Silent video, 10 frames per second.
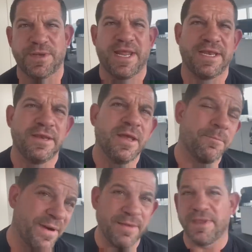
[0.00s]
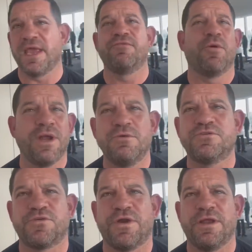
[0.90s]
but then blaming everyone
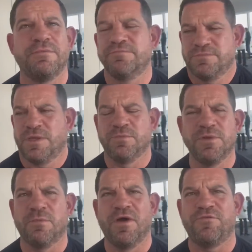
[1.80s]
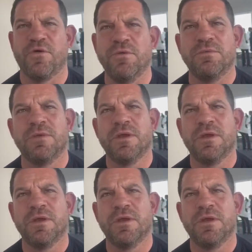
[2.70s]
else for it. No, not my fault.